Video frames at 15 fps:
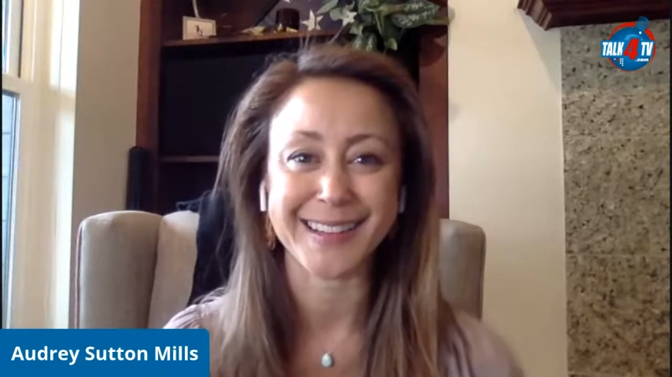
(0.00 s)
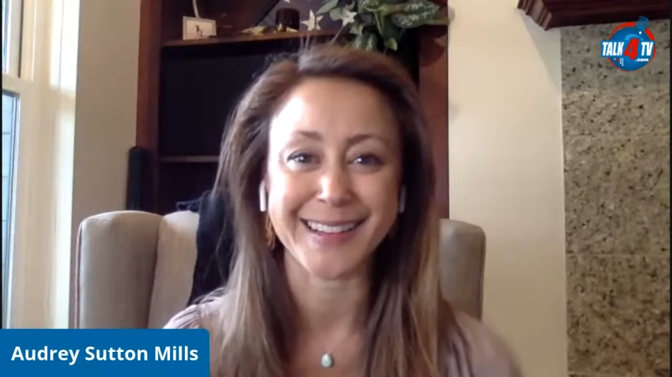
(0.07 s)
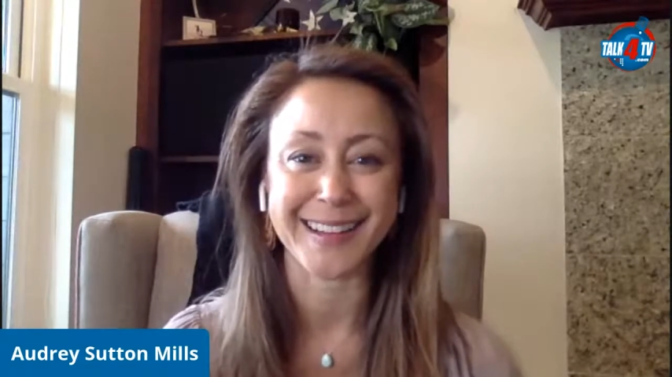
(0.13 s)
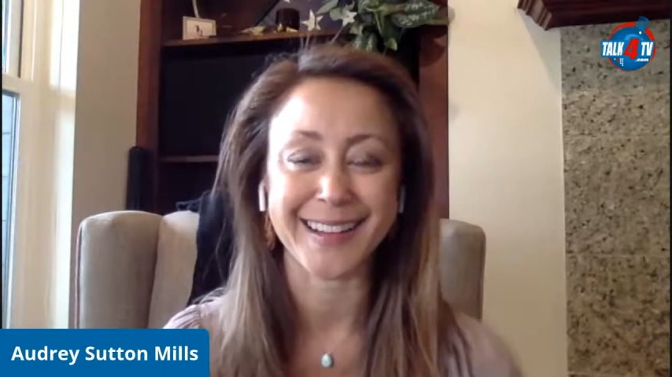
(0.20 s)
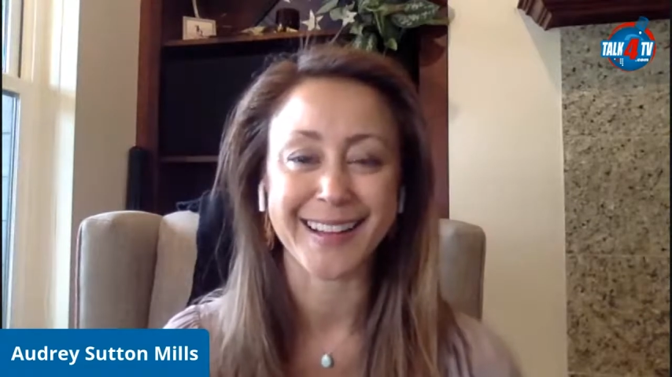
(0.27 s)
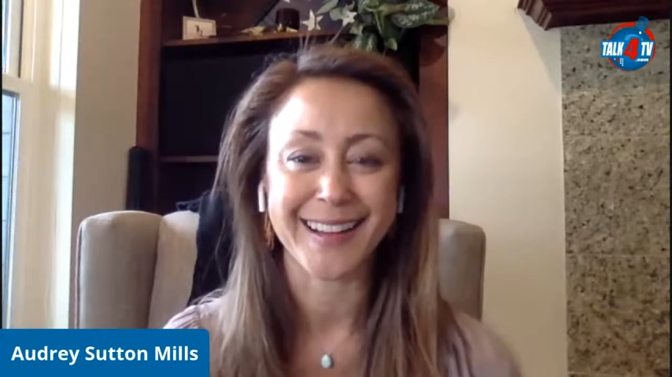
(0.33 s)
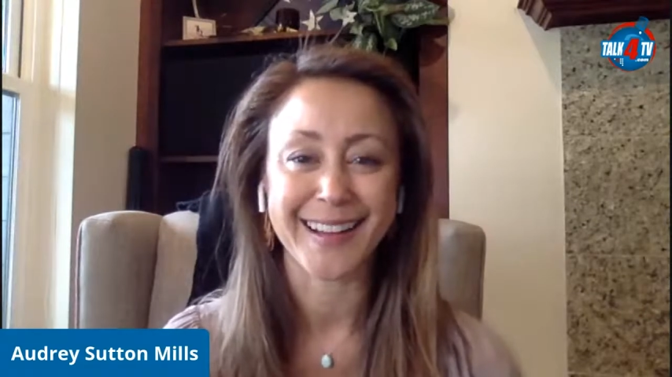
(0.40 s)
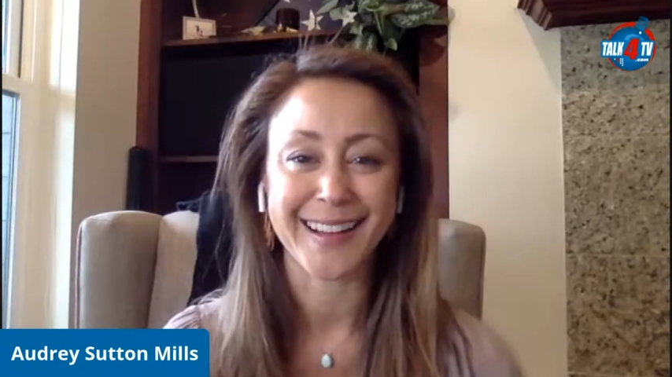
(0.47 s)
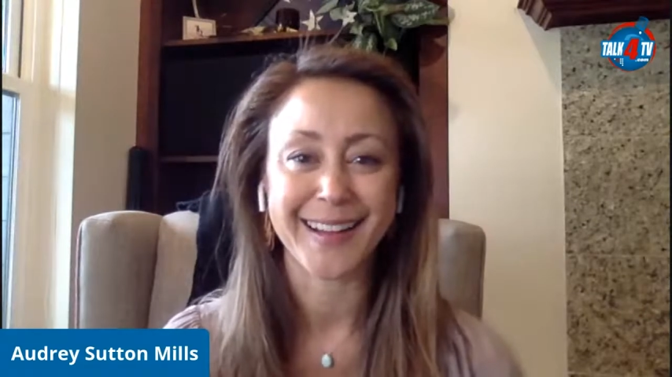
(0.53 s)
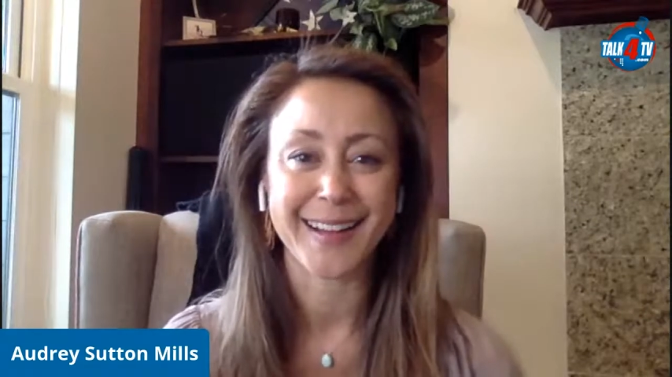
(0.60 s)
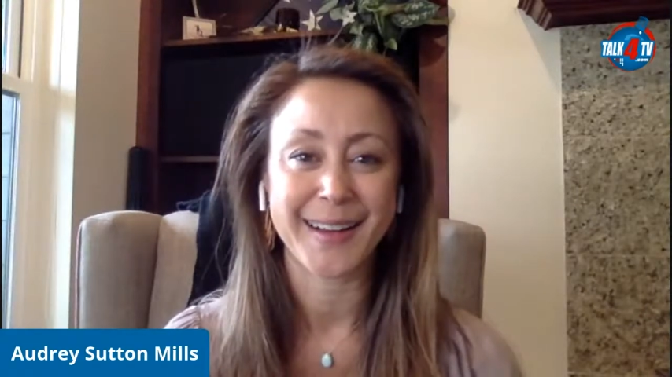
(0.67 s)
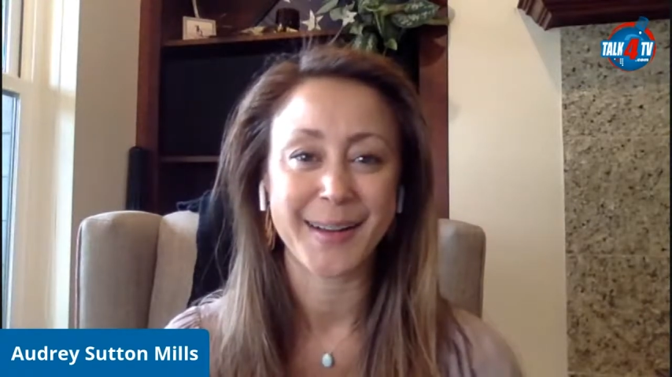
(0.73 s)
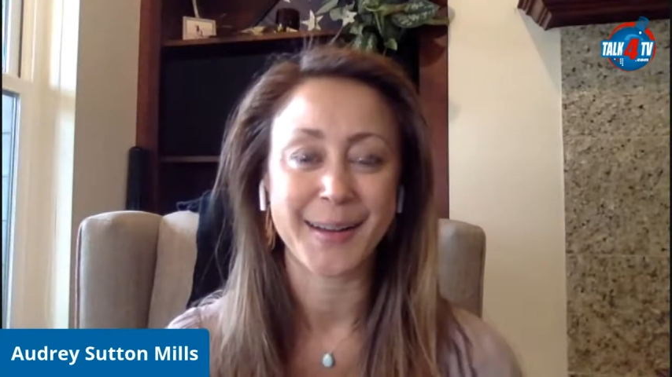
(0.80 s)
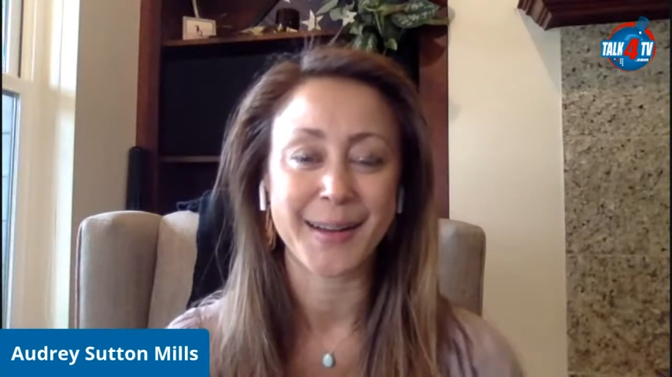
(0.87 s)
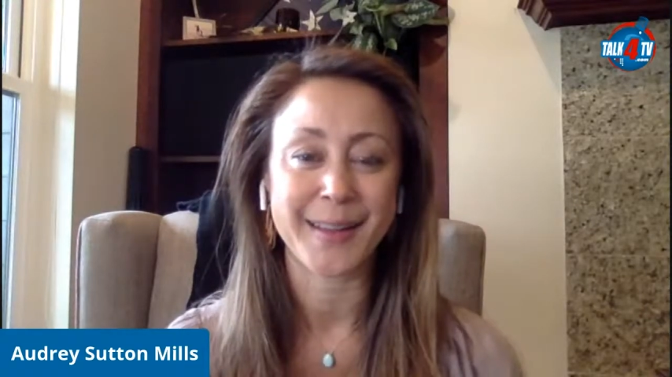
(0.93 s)
And
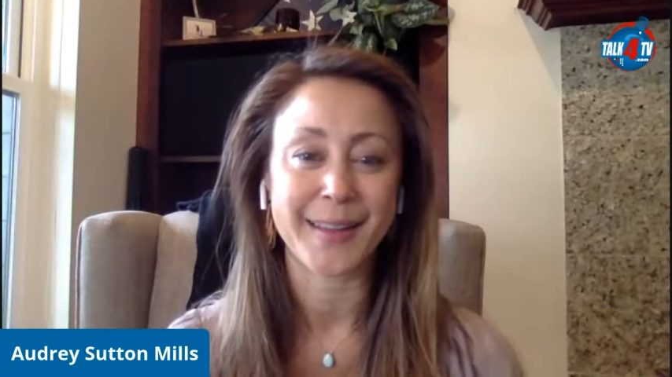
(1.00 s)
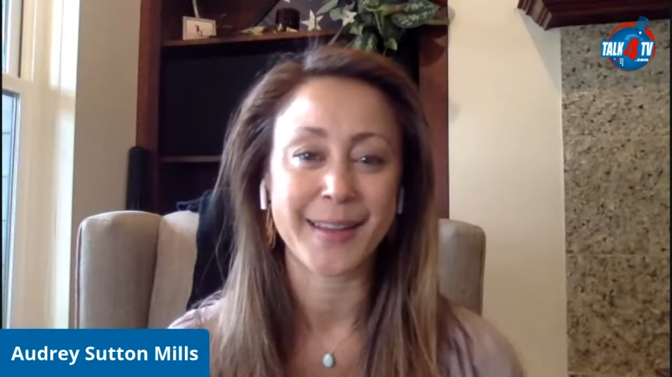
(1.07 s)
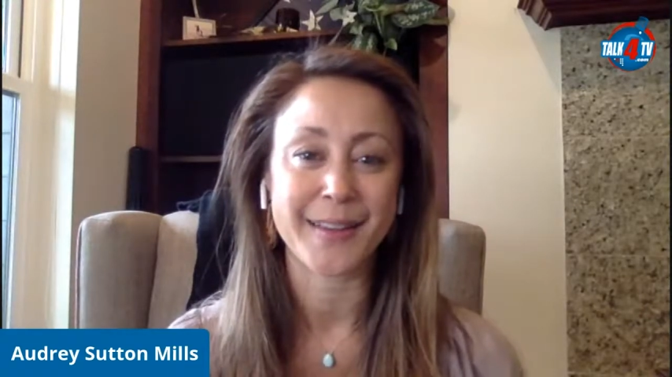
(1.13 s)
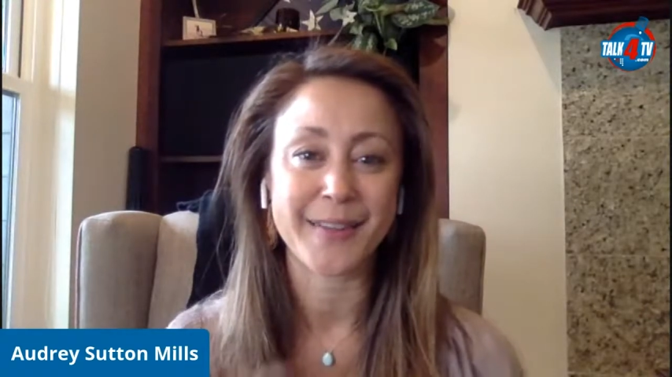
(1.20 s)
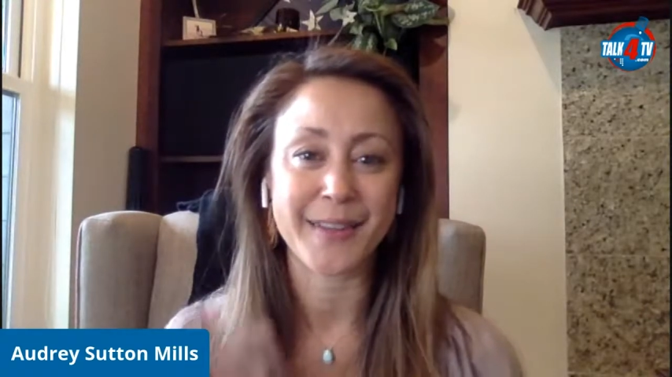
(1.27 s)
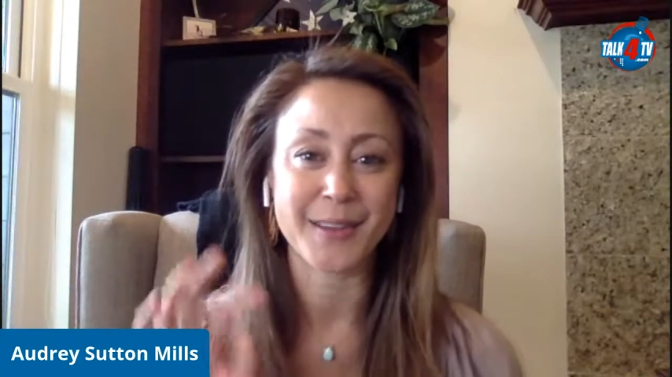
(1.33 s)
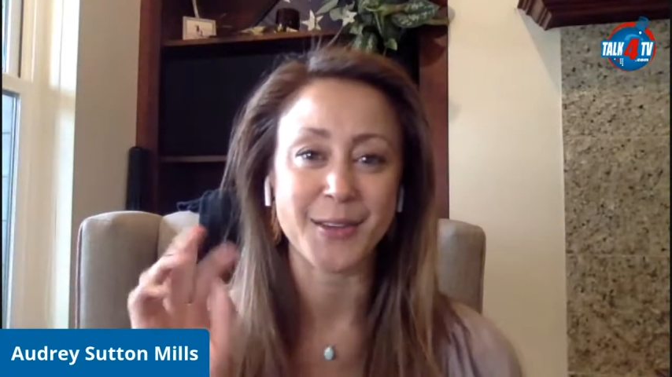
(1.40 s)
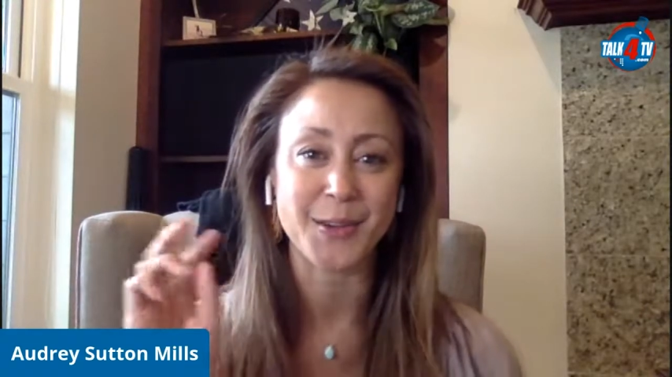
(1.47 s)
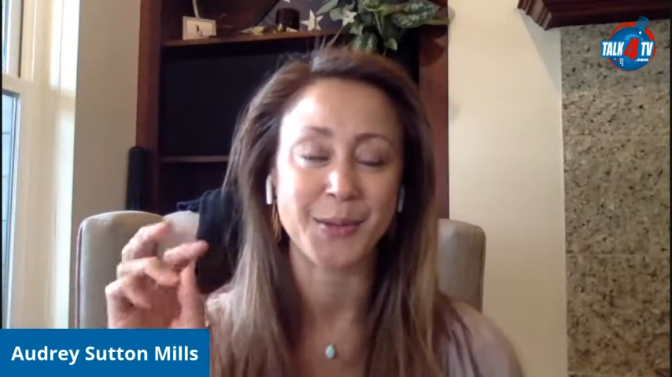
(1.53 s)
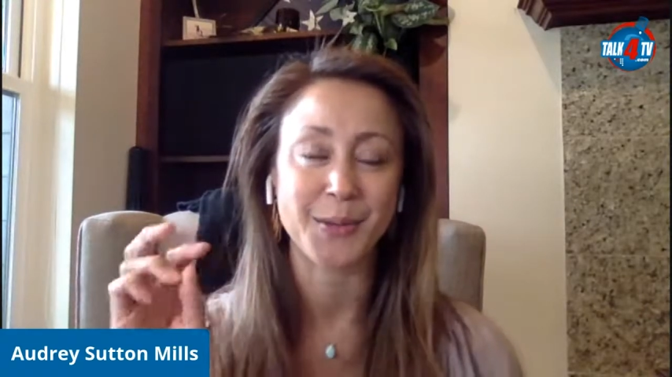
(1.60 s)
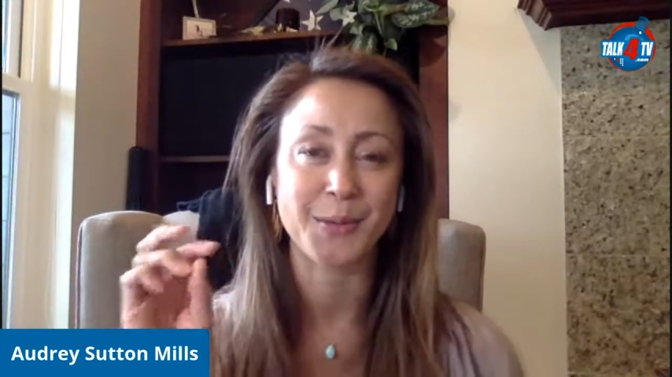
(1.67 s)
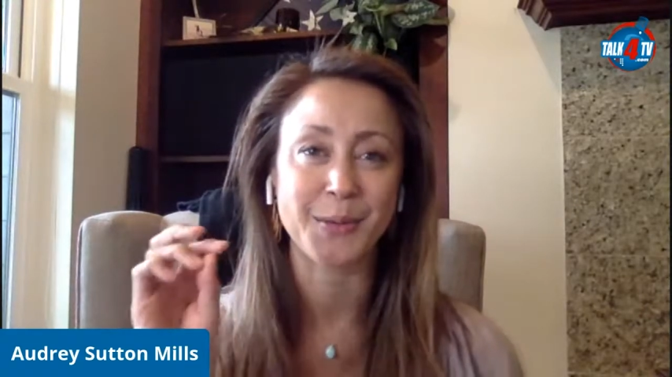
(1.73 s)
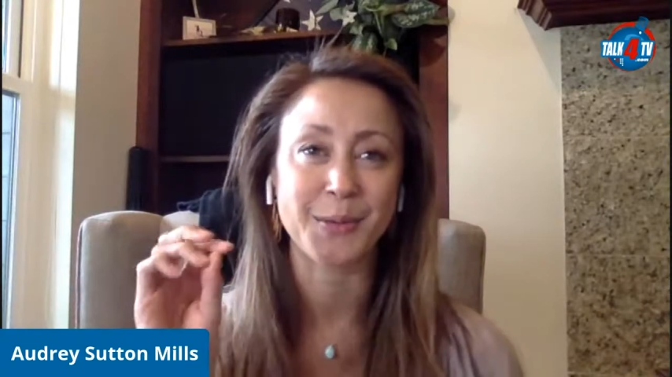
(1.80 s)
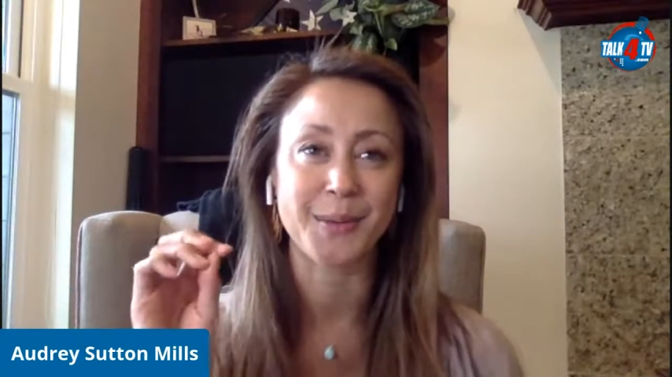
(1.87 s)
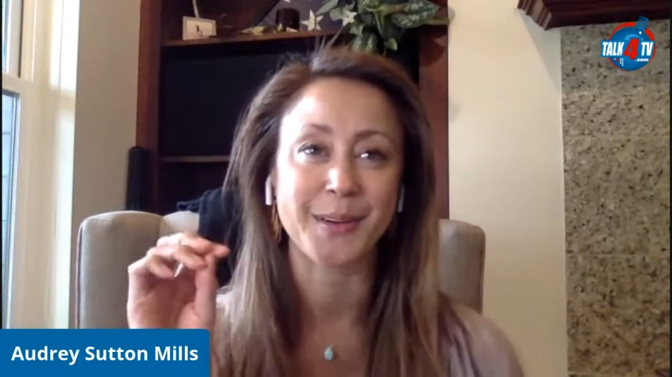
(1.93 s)
I love that
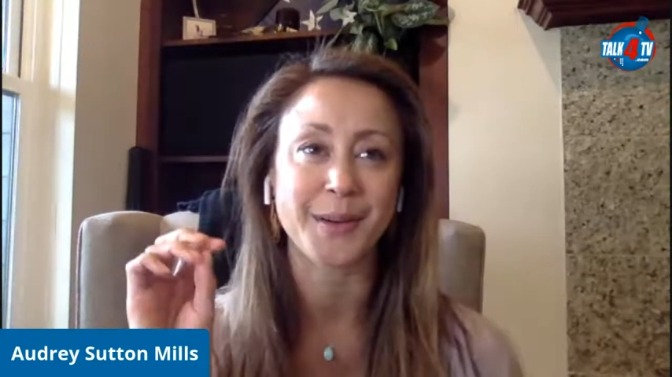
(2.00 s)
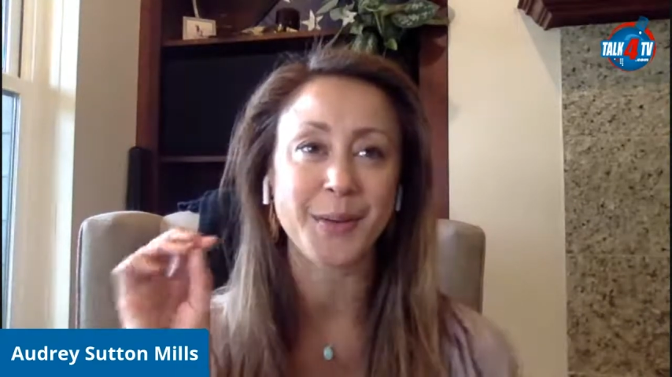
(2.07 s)
you